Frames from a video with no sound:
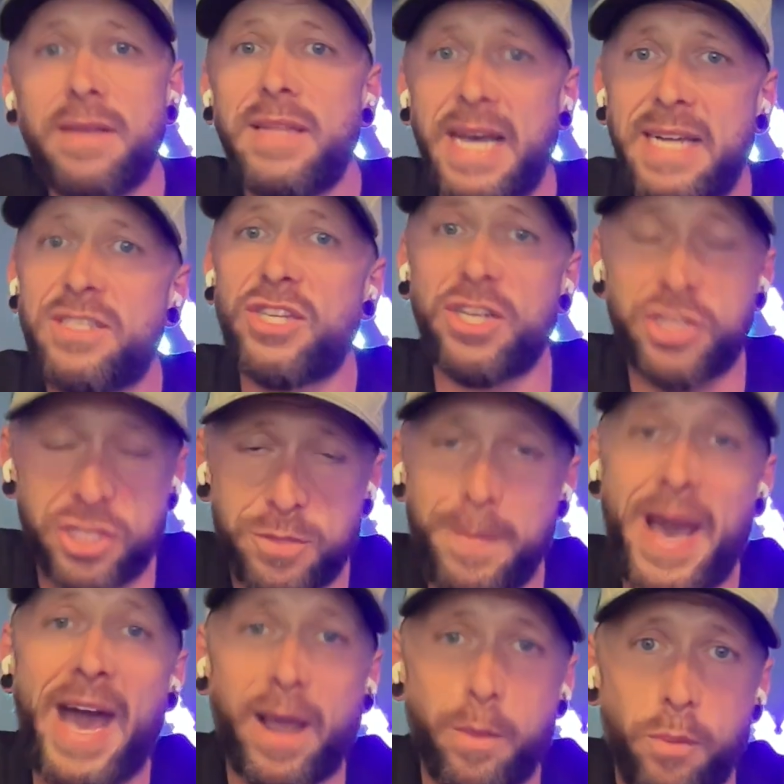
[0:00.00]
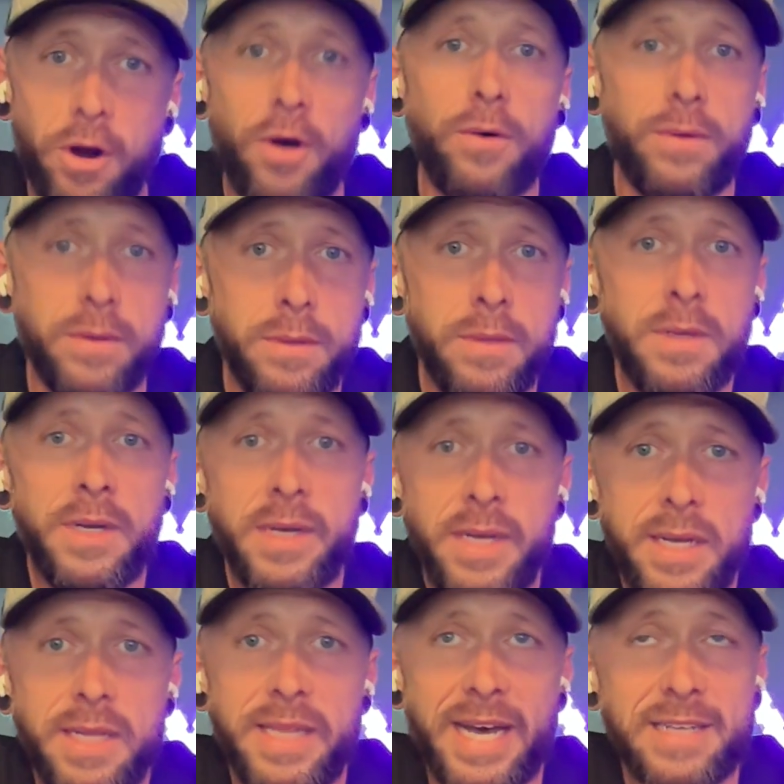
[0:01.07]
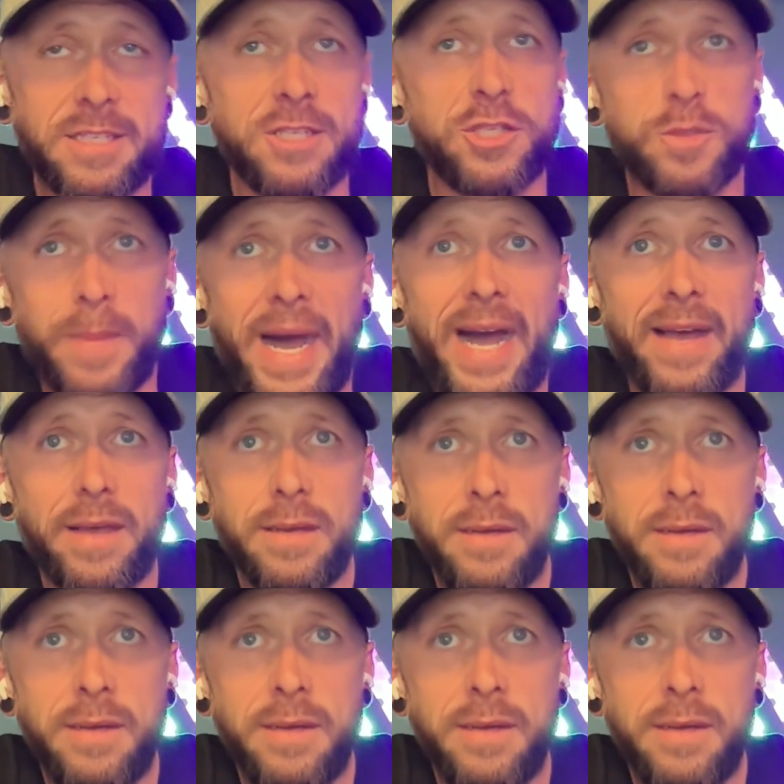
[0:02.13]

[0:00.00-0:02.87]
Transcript: that's a smack, bro. That's a smack.